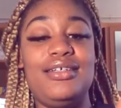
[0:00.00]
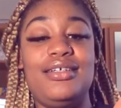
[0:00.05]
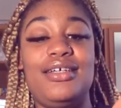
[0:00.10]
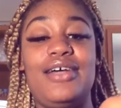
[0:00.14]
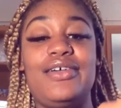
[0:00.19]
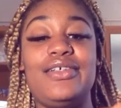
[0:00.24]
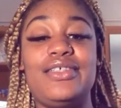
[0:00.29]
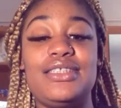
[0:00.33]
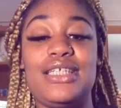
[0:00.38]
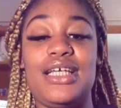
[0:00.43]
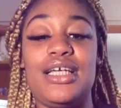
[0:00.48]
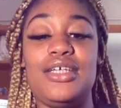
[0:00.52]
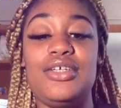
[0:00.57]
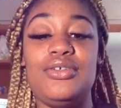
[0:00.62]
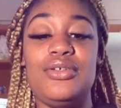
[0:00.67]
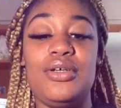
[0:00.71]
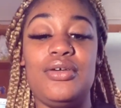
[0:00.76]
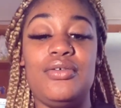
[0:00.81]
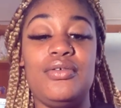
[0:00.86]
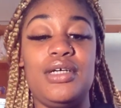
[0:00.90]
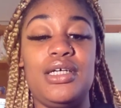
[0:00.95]
I was like, you
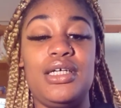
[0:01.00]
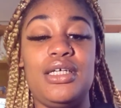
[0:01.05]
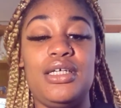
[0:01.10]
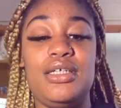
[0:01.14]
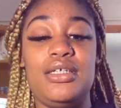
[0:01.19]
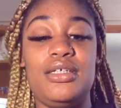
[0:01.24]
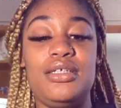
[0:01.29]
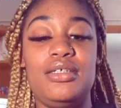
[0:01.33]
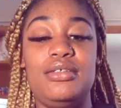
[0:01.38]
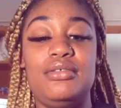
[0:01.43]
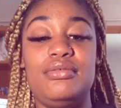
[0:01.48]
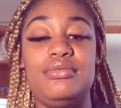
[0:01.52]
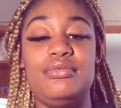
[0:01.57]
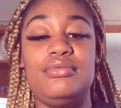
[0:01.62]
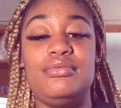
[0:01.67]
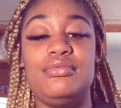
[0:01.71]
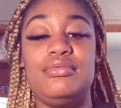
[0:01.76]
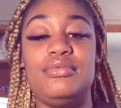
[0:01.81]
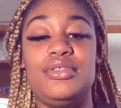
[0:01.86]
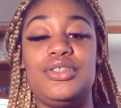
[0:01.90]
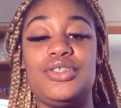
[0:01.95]
know what?
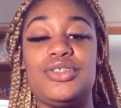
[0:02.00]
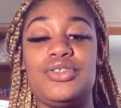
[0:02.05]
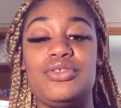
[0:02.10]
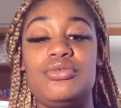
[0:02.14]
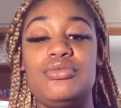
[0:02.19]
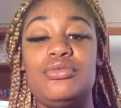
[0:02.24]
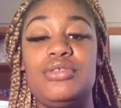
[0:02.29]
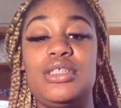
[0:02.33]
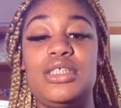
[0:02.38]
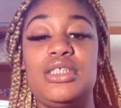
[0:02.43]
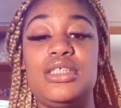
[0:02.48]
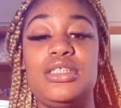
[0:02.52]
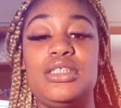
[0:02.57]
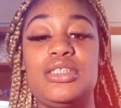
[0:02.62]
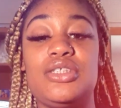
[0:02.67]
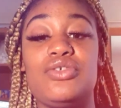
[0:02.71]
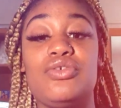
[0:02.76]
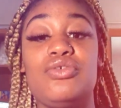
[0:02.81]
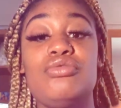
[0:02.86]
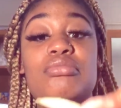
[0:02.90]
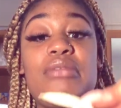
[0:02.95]
Screw this,
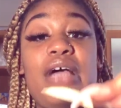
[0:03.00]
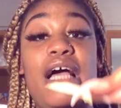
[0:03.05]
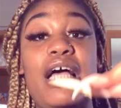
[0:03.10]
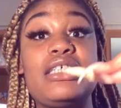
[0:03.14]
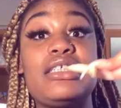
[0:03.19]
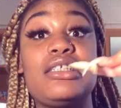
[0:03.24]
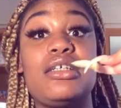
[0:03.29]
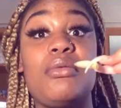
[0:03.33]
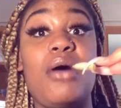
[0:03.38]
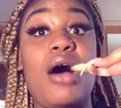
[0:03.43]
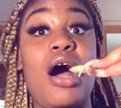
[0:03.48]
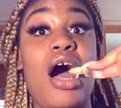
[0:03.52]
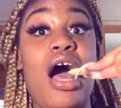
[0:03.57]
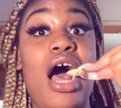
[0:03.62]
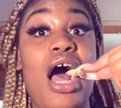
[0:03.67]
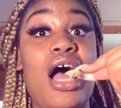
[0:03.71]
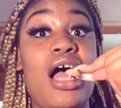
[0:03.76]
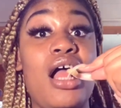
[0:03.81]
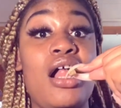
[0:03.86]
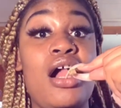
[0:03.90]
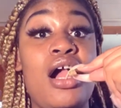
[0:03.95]
screw
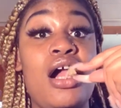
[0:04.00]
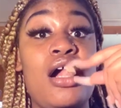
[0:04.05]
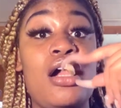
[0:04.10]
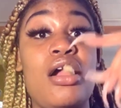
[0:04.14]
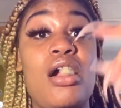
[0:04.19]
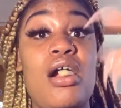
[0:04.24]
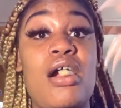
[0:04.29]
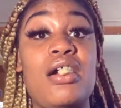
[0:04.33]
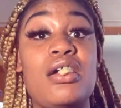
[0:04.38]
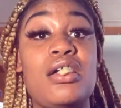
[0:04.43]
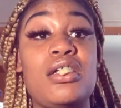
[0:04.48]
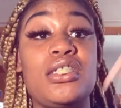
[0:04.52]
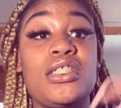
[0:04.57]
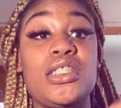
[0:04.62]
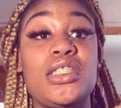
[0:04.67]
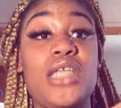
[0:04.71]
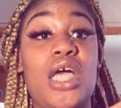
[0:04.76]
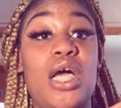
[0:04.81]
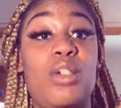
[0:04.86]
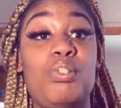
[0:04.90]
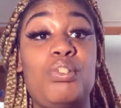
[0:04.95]
basketball.
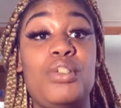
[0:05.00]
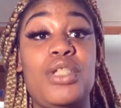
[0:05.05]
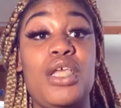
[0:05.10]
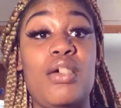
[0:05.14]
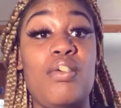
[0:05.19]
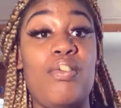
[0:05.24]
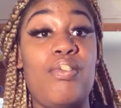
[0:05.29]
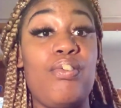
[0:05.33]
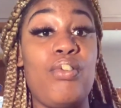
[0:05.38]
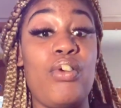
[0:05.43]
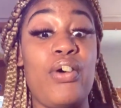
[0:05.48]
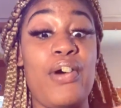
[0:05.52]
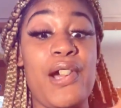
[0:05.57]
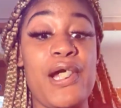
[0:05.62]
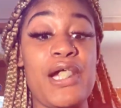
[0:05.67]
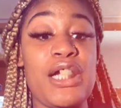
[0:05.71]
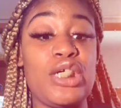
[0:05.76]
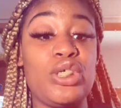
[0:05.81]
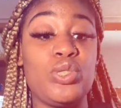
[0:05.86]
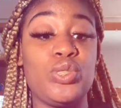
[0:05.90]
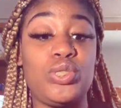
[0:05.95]
I'm done
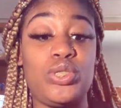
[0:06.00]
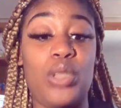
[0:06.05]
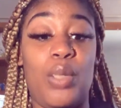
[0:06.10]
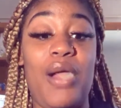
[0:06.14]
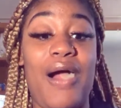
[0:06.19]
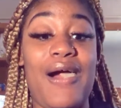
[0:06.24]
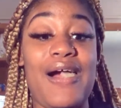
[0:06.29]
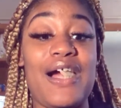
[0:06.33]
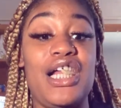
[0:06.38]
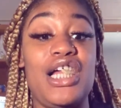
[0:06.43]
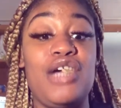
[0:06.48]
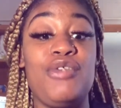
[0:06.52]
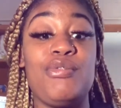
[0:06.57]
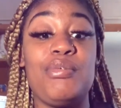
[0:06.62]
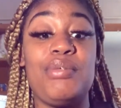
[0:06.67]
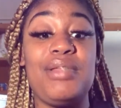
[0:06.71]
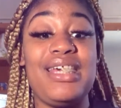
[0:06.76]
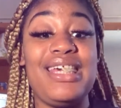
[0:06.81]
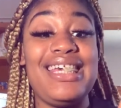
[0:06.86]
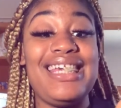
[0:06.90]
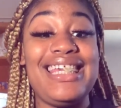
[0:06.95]
for. I'm not gonna ever
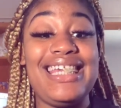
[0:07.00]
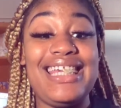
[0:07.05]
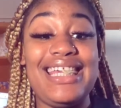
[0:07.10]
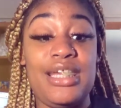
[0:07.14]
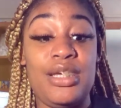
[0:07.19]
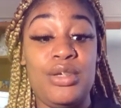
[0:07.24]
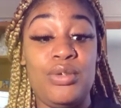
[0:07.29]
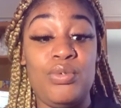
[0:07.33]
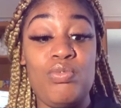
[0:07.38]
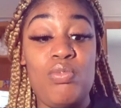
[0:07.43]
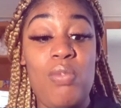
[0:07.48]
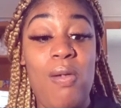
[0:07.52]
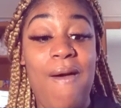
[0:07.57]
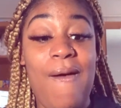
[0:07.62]
play again.